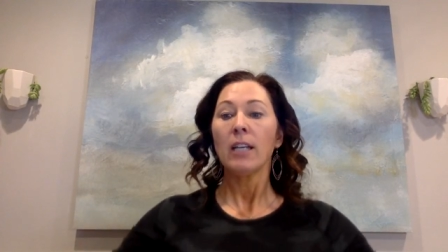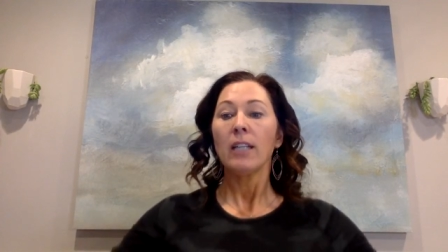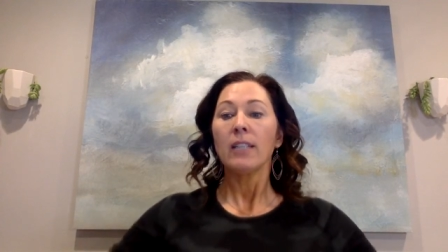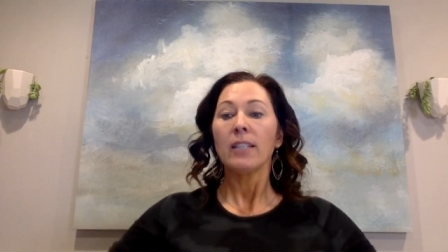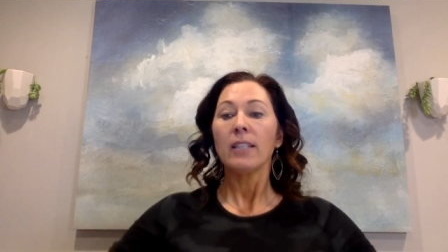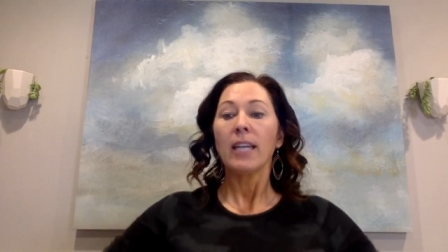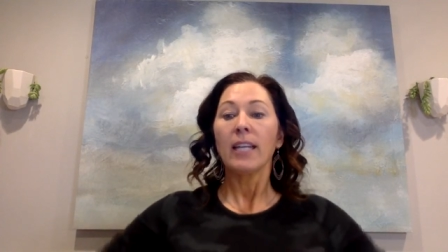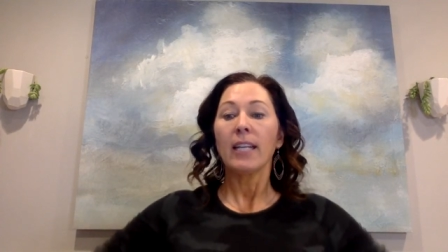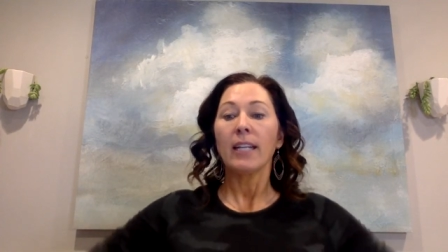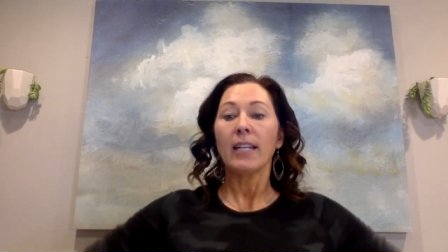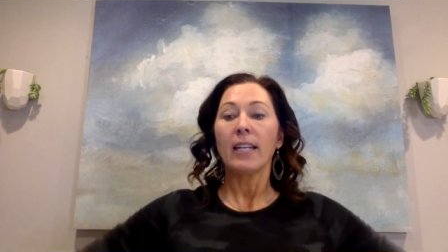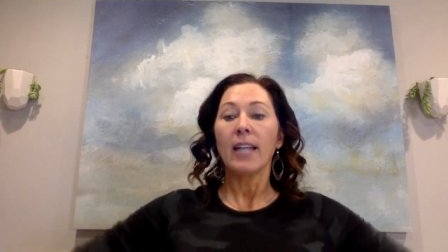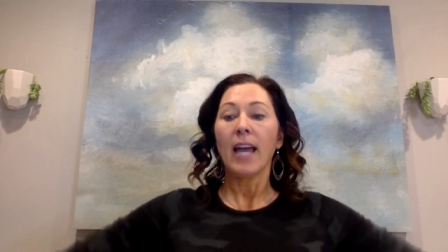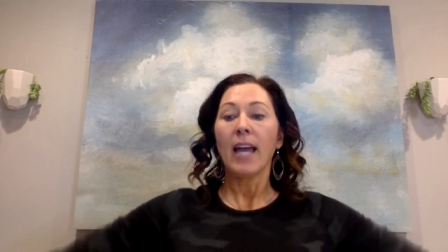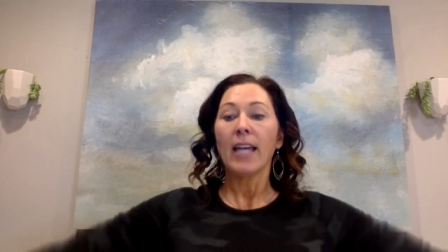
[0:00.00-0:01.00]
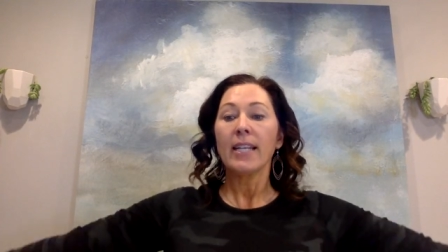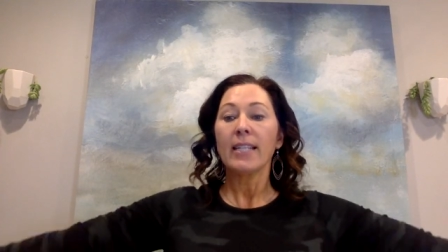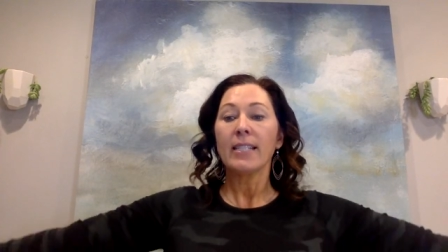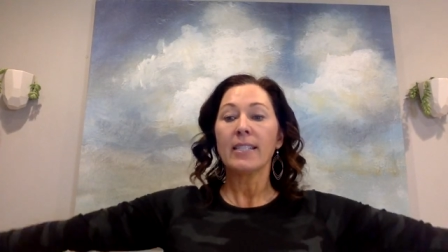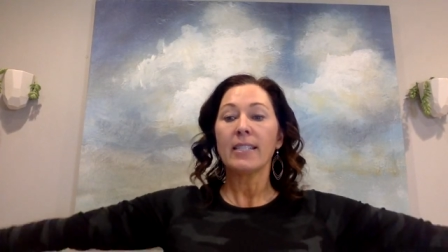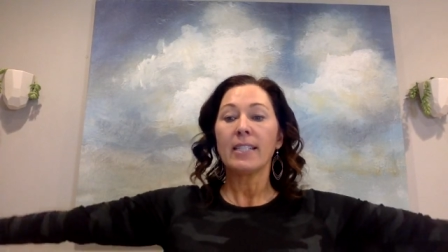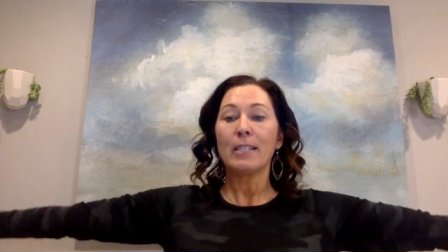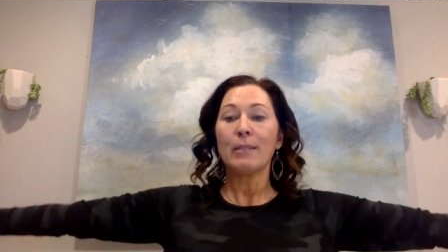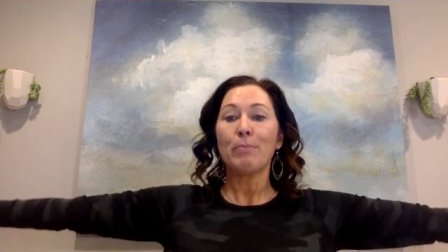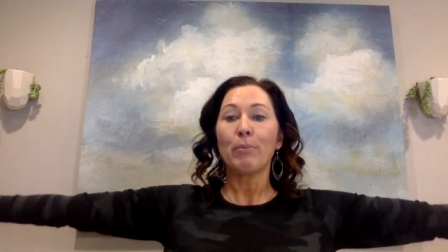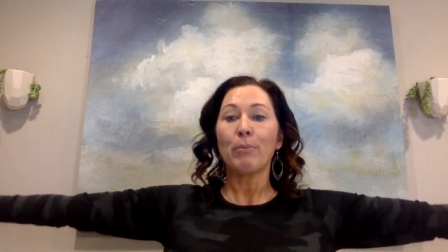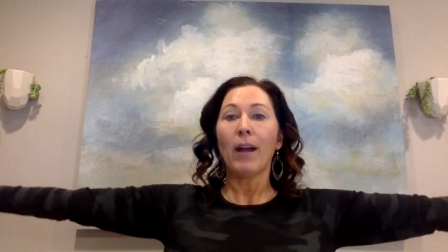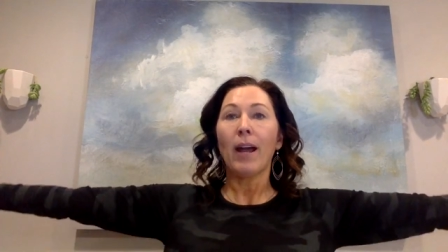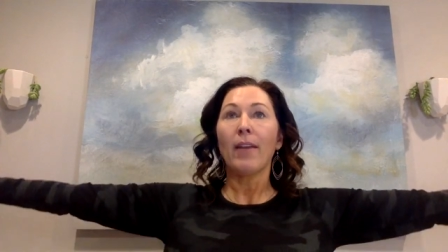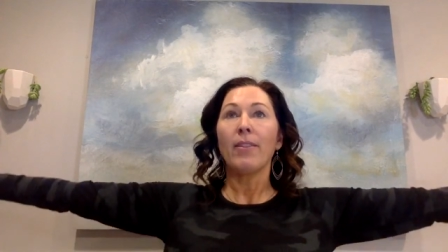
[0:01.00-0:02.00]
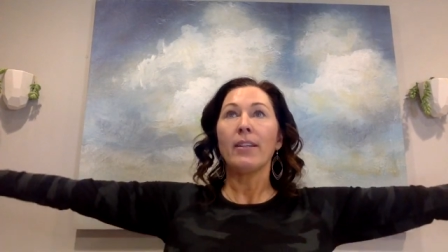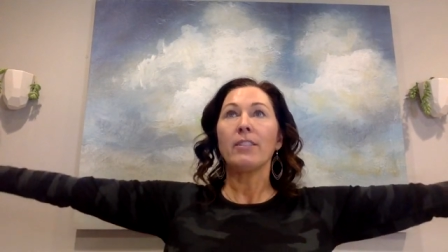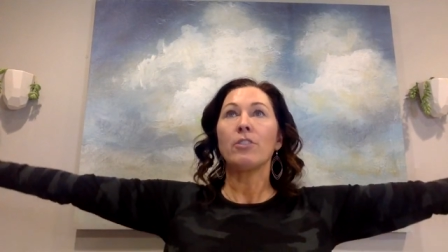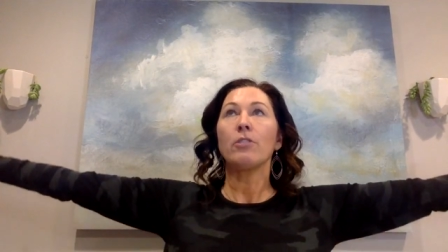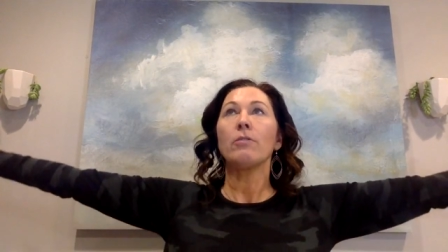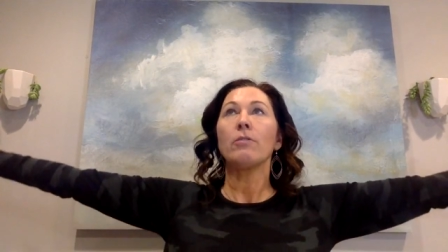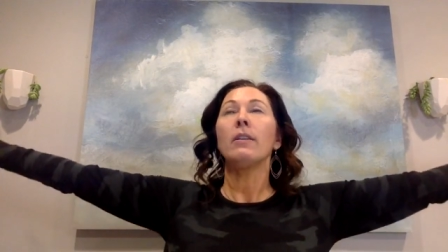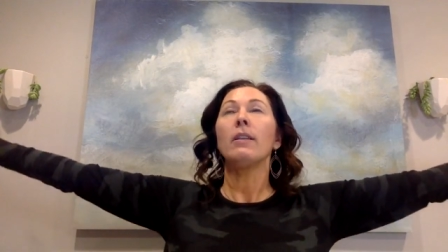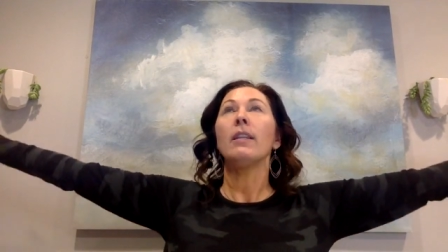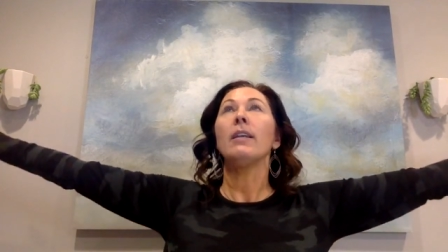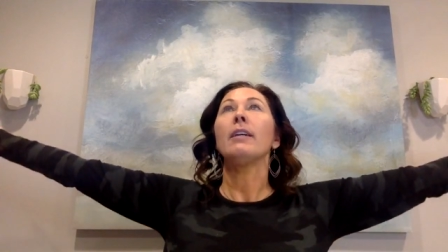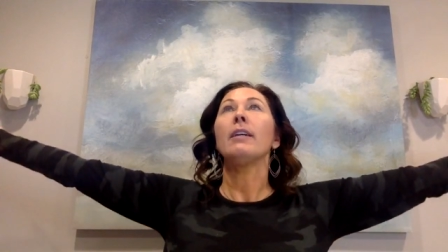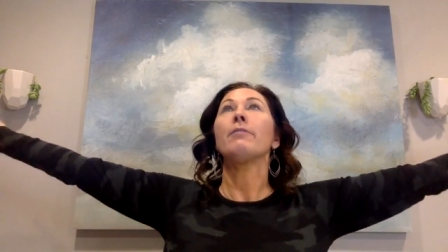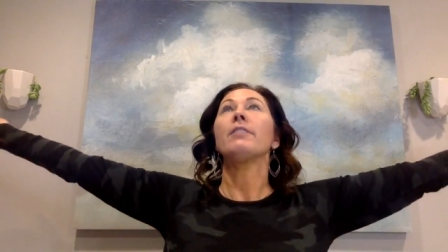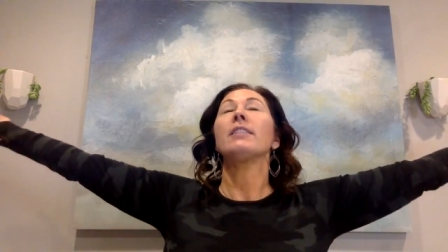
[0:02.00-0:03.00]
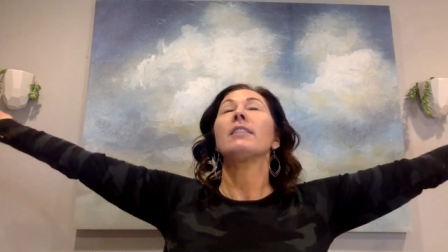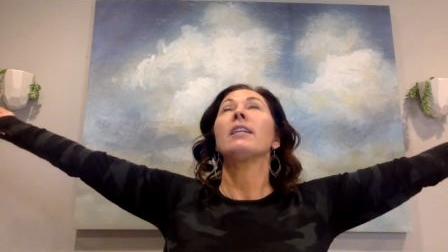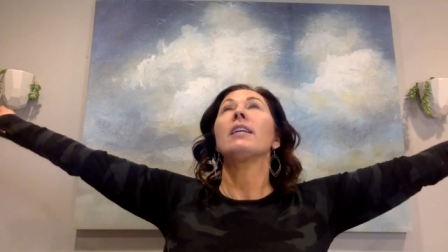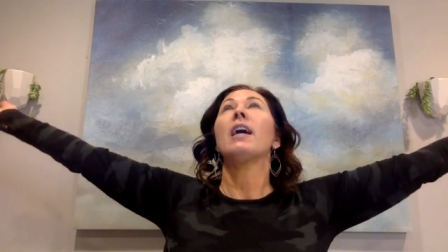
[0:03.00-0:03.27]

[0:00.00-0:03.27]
taking a nice deep breath as you lift